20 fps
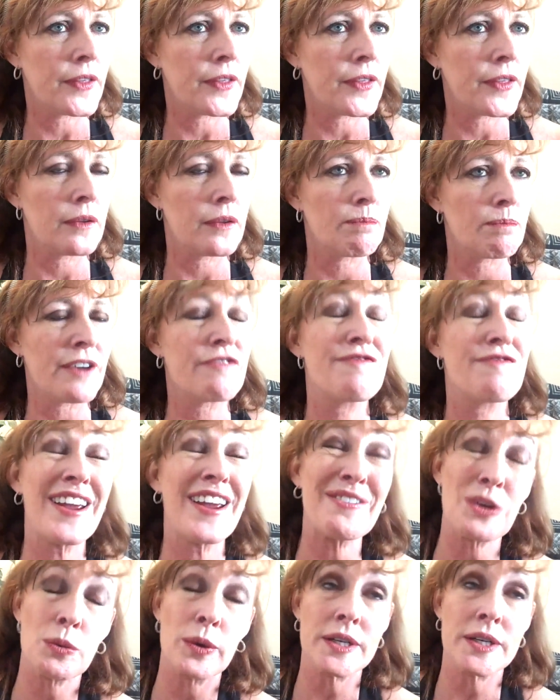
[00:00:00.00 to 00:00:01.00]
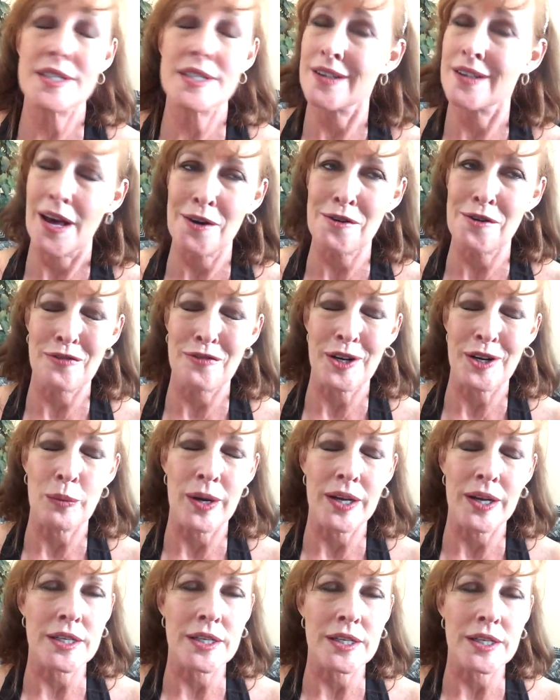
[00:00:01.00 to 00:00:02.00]
but my favorite one is
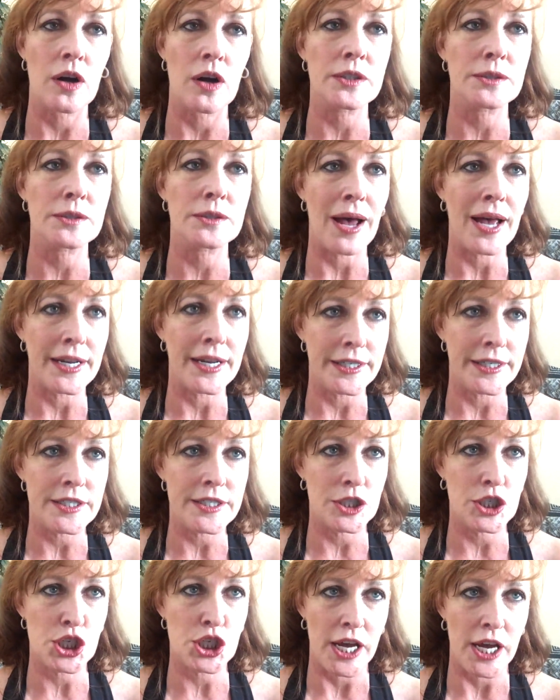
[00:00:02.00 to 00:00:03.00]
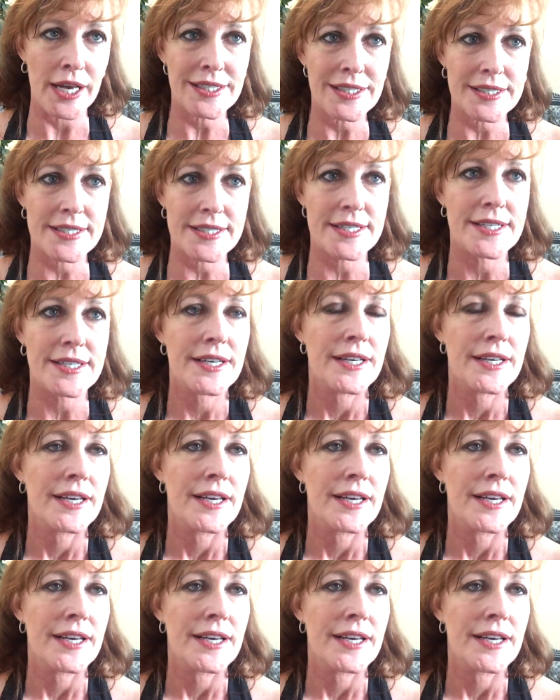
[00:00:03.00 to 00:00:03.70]
not a free one. It's called MindJet,